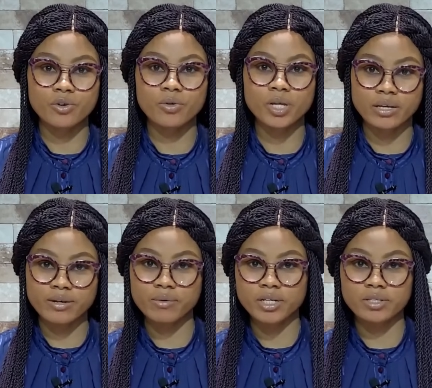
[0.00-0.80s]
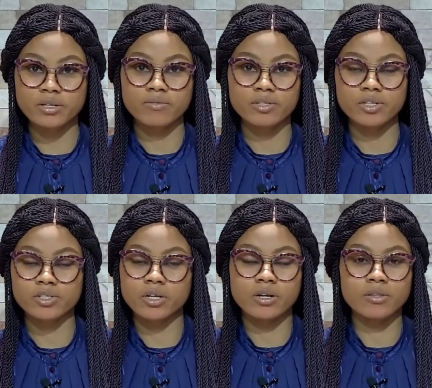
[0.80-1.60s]
that you can watch The
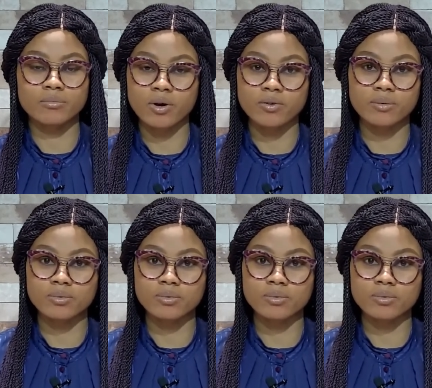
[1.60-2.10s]
Conversation and other programs on